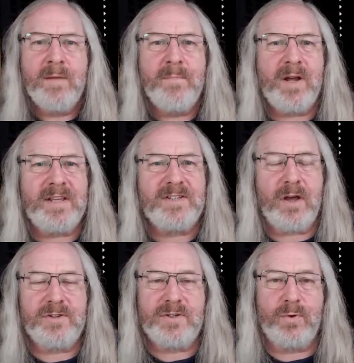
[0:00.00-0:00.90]
My
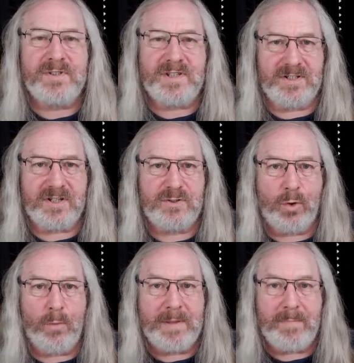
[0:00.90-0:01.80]
guitar teacher
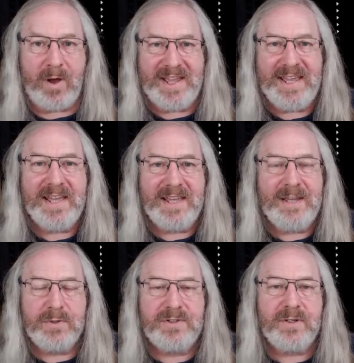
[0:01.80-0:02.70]
taught me by ear. He
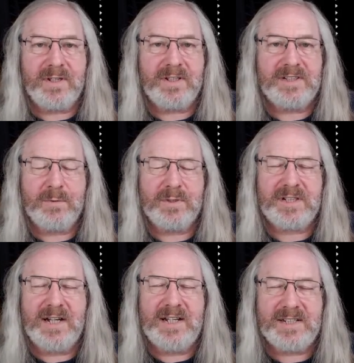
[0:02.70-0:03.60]
would do this. He would
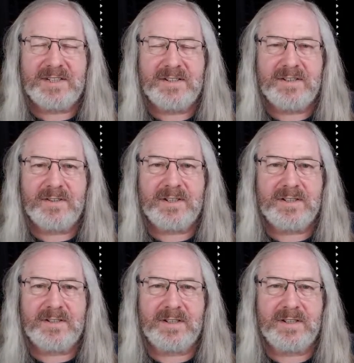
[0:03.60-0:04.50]
say, listen
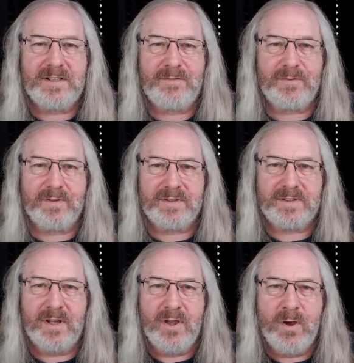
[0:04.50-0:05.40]
to the difference.
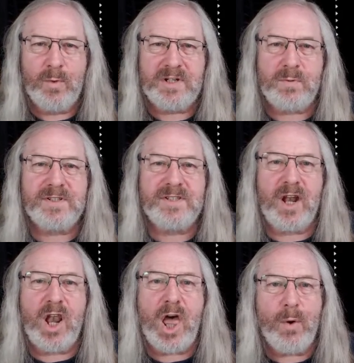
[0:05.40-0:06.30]
Which one's the
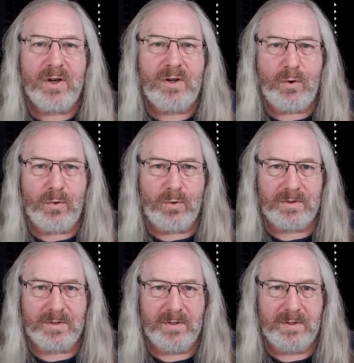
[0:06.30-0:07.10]
lower chord?